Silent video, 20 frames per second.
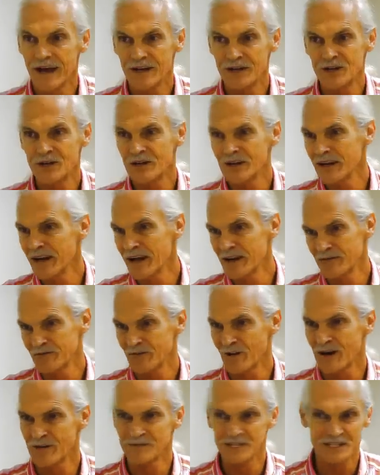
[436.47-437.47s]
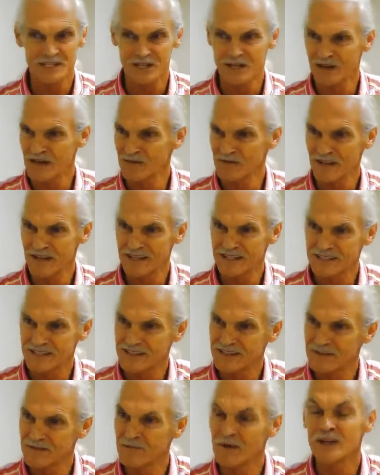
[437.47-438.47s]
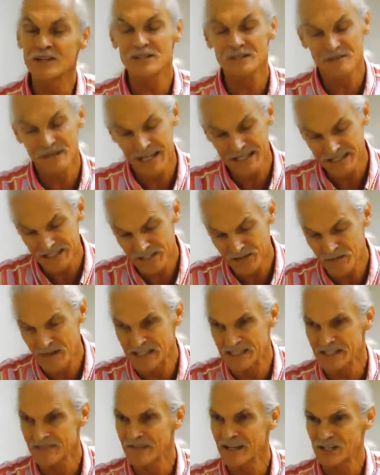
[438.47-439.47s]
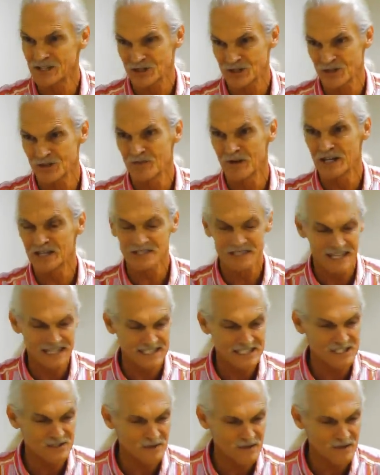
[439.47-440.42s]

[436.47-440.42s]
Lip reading: Yeah, Nariani Farms, that's a great place. Much less expensive, that's true, much less